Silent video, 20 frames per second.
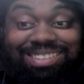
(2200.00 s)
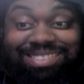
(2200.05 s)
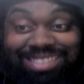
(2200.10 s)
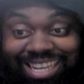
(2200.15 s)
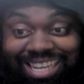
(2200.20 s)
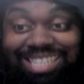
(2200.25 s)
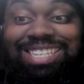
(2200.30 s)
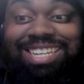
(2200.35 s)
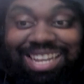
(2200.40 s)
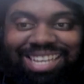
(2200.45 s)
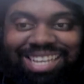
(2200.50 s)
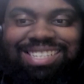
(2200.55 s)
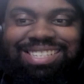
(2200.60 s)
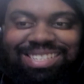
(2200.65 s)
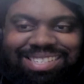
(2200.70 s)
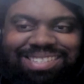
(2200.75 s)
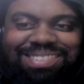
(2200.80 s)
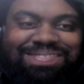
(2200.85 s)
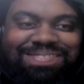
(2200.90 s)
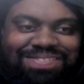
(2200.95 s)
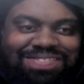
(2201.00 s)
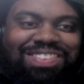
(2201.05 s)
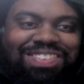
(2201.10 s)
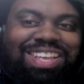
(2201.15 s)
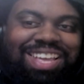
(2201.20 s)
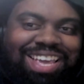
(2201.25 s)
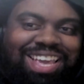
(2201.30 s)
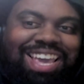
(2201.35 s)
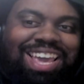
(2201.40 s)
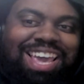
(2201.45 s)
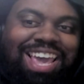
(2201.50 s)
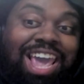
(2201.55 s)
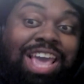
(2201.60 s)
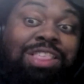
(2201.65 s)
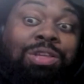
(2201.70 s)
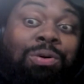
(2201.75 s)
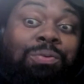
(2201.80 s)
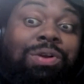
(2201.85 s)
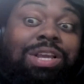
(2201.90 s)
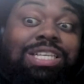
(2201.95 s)
Yes, it is. And
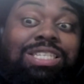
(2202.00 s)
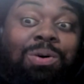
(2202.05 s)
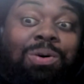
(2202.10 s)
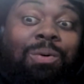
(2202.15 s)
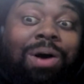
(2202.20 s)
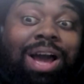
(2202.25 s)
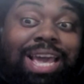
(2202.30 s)
the reason why